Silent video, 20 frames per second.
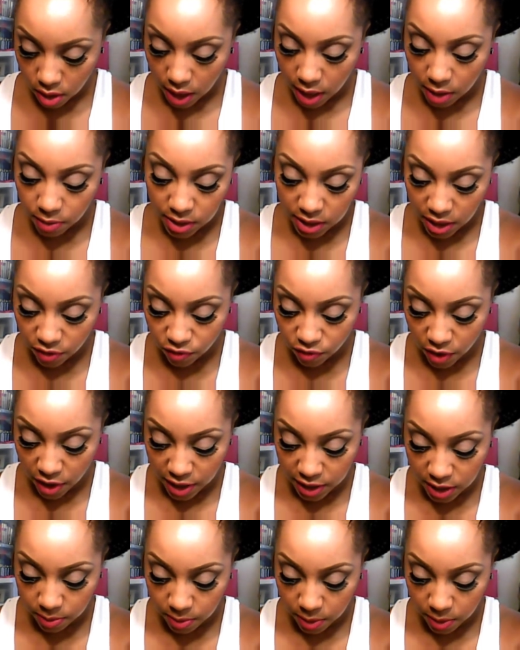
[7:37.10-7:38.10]
I would say
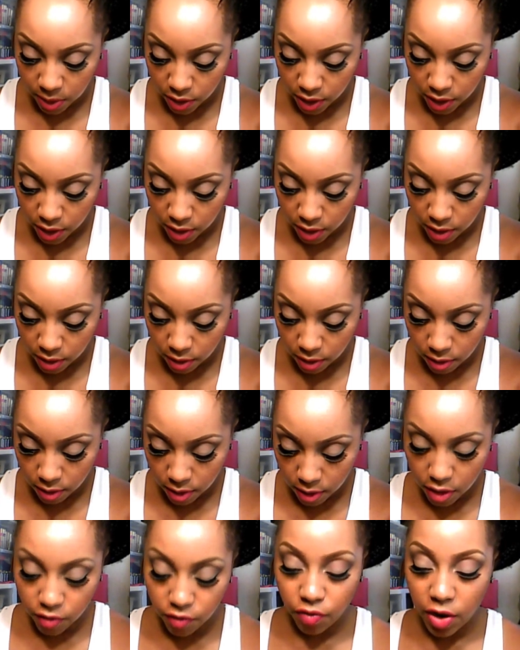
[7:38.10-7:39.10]
raspberry,
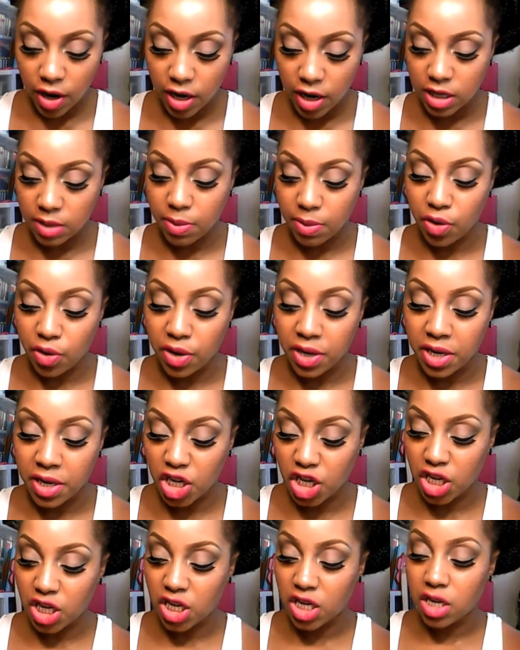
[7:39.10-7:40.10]
a
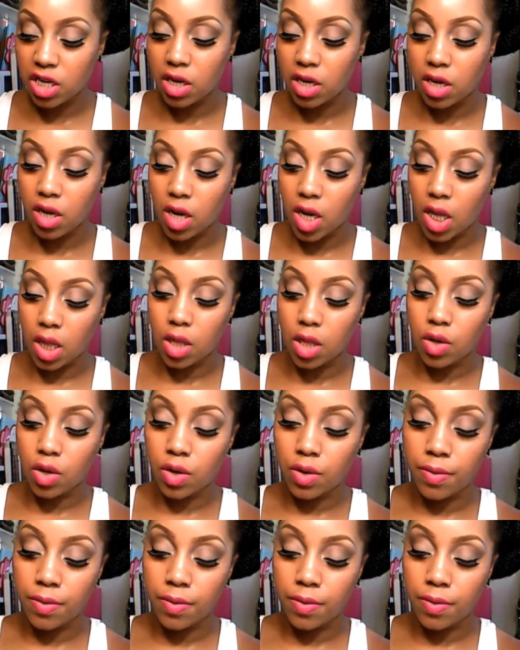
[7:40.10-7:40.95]
raspberry-ish color.